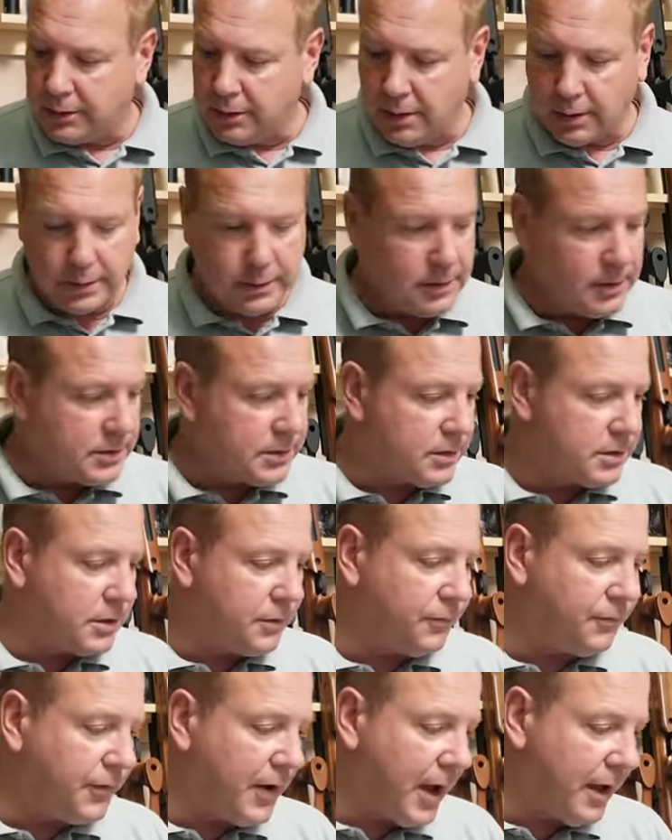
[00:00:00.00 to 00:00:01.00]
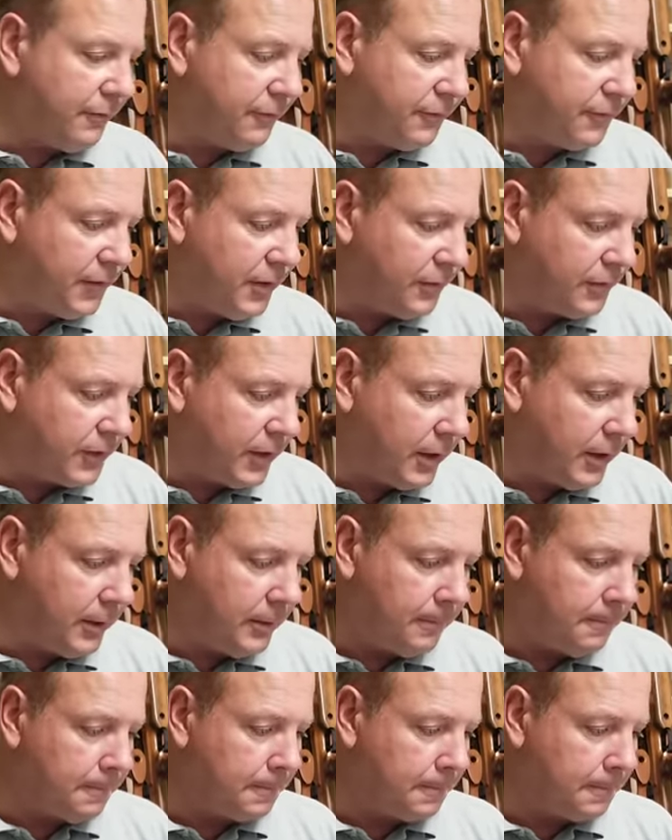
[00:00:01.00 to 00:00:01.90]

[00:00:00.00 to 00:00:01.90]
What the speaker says: Look, this is the 550